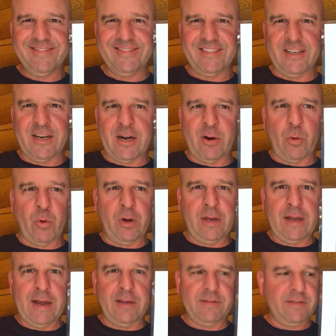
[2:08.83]
All right, what do you
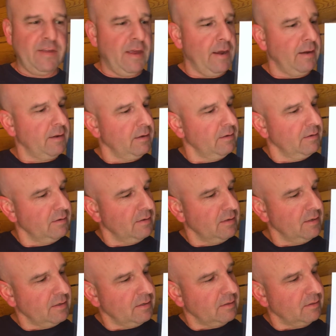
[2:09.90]
guys think?
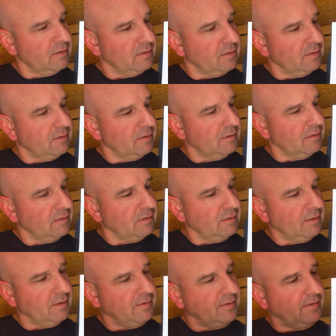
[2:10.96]

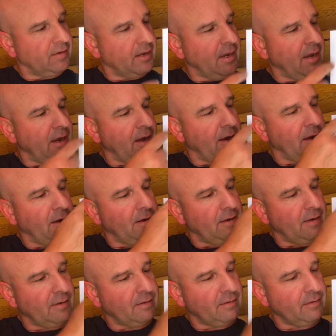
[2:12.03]
Let's see.
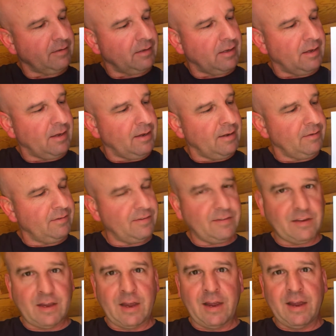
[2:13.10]
It's
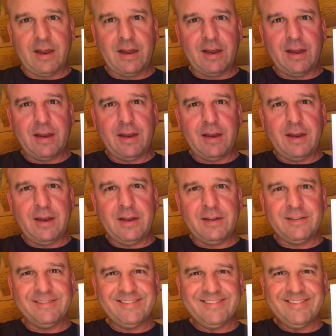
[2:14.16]
a
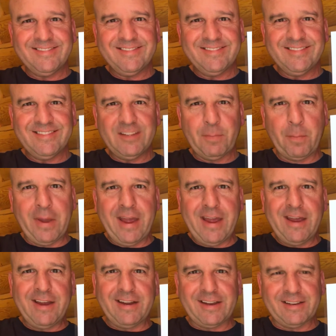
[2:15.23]

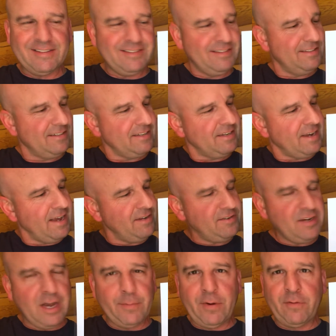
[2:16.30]
pig. Nice
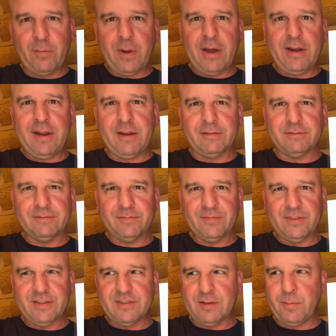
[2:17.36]
job, everybody.
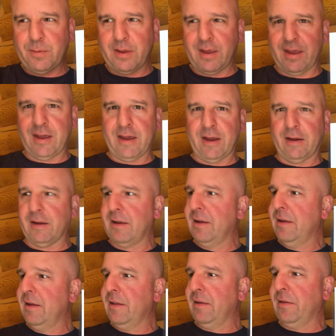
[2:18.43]
It's a pig.
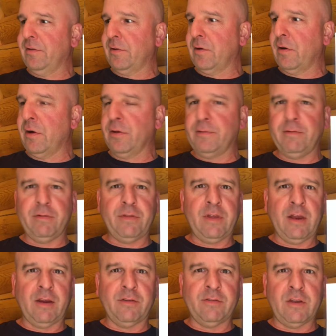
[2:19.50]
These are all different
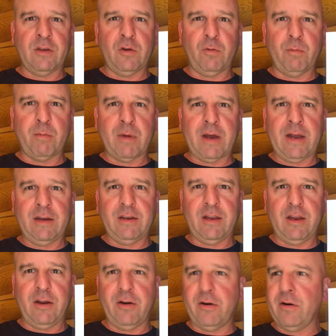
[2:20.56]
things that you might
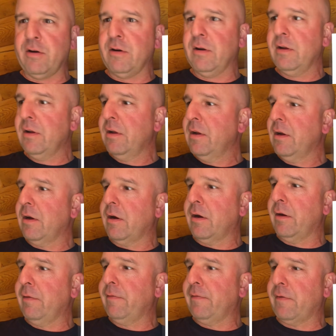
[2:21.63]
hear on
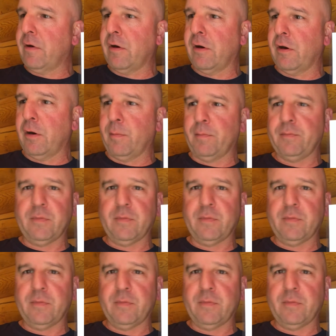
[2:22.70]
a farm.